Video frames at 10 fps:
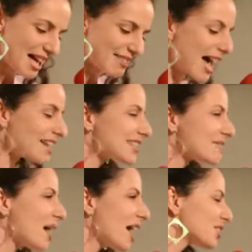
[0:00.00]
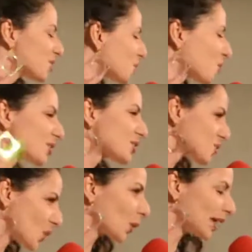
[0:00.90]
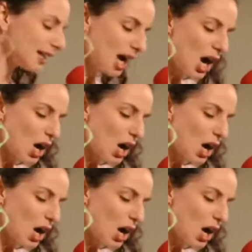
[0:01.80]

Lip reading: That's my sordid story.